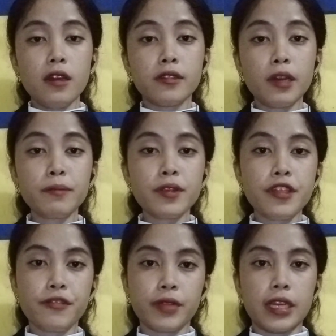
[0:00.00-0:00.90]
Number
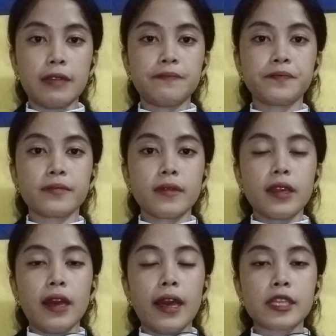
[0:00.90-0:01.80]
3.
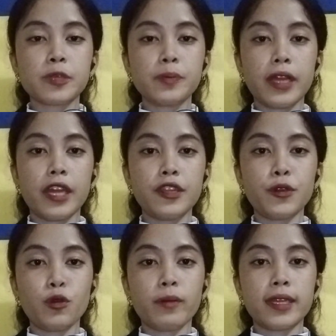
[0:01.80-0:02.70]
Explain
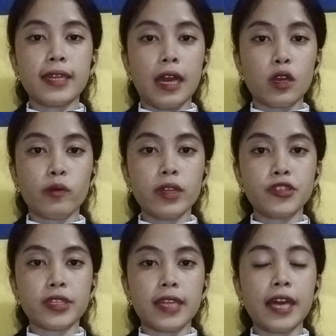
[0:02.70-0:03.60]
human
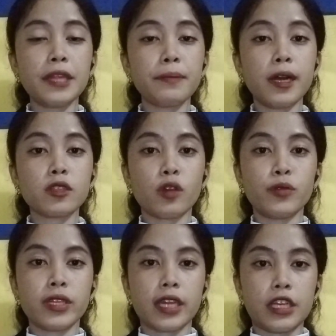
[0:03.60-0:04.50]
language and animal
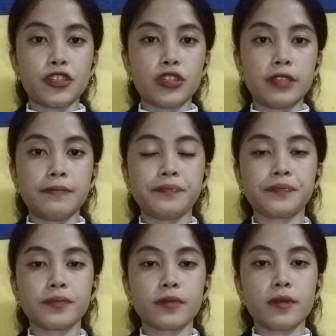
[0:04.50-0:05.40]
communication.
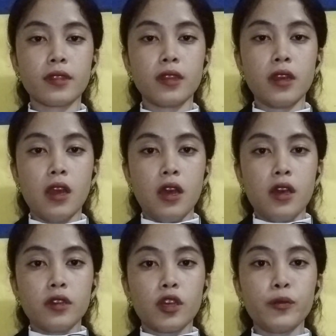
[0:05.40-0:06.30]

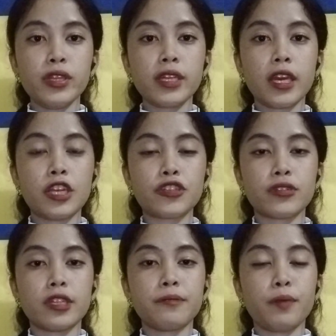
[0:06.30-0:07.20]
Communication
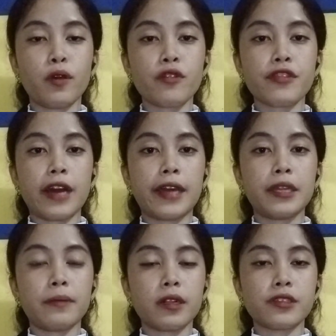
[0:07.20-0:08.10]
in both
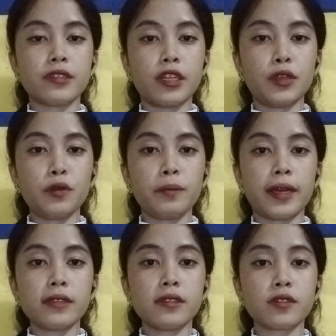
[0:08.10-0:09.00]
animals and
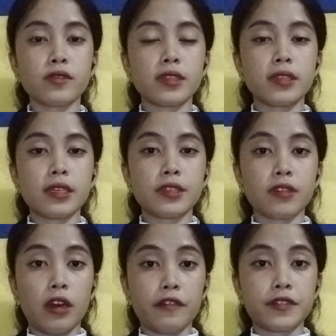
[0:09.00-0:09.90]
humans consists
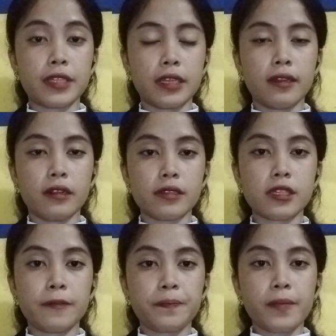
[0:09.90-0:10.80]
of signals.